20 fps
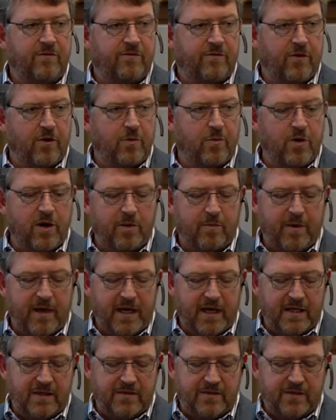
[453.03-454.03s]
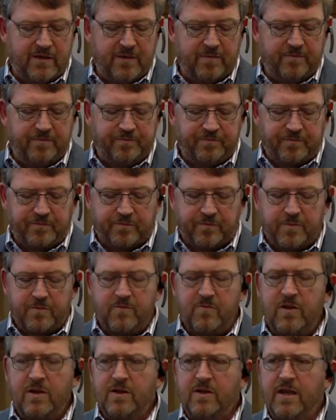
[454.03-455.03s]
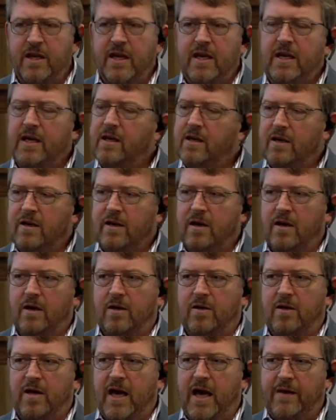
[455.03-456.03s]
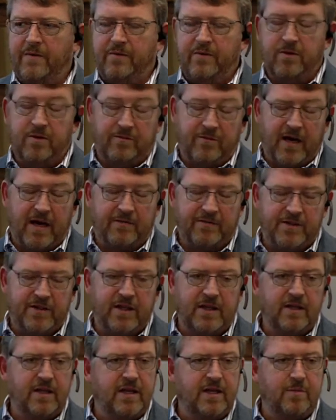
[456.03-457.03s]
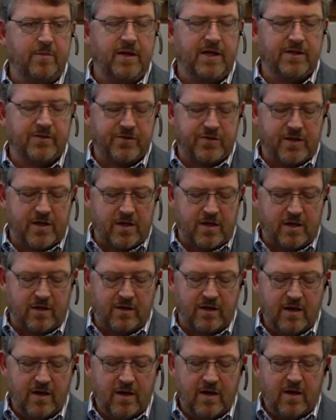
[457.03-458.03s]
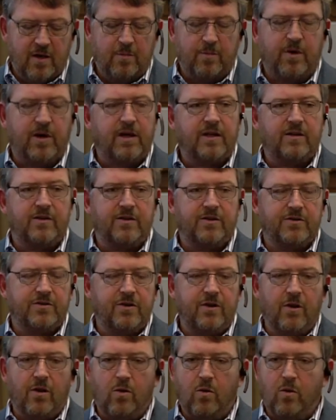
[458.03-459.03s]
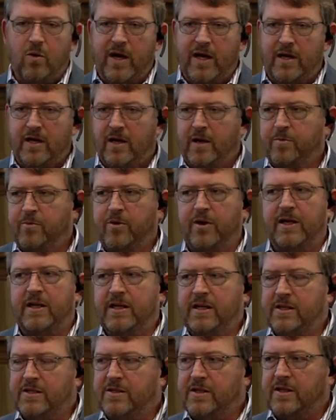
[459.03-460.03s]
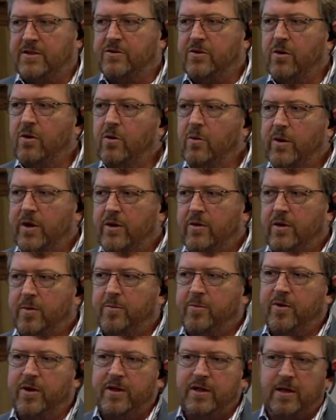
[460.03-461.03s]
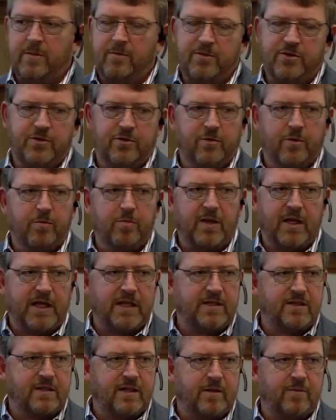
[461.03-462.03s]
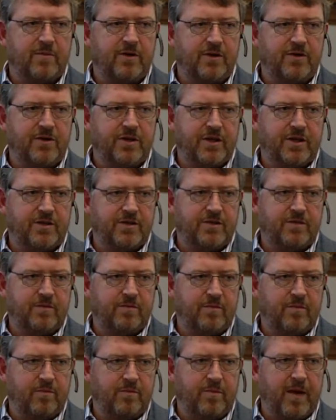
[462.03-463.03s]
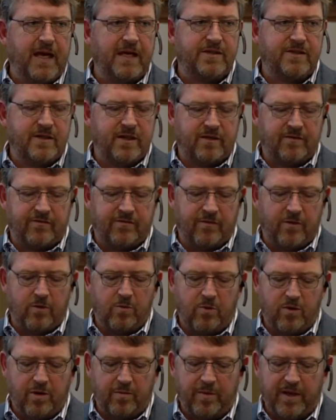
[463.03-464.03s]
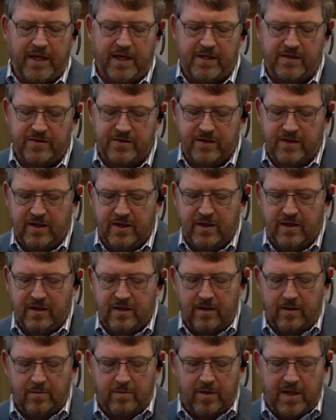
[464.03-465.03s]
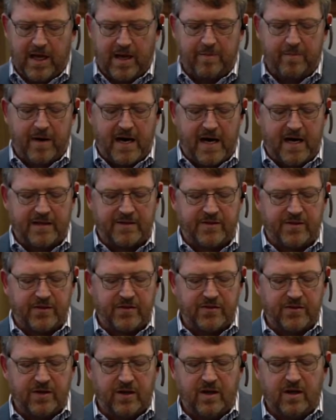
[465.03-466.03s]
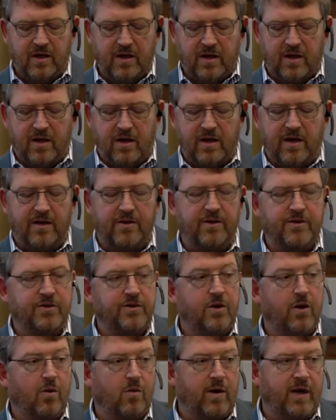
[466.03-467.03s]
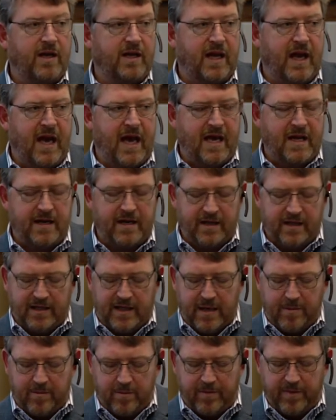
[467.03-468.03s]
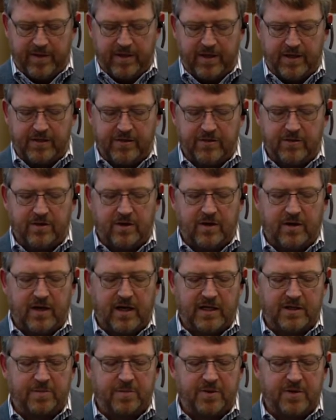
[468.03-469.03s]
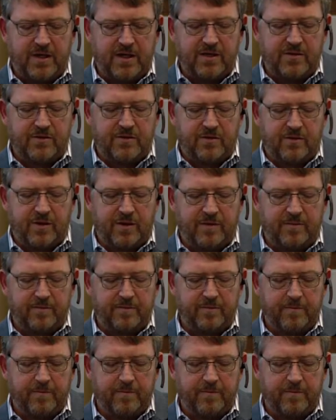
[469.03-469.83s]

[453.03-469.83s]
Firmware-based, they uh, have, you know, obviously need to be installed, but there's no way to upgrade these things. The only way you upgrade them is you replace them. They're just basic firmware-based little black boxes, uh, and there's no way to add any capabilities or expertise to it.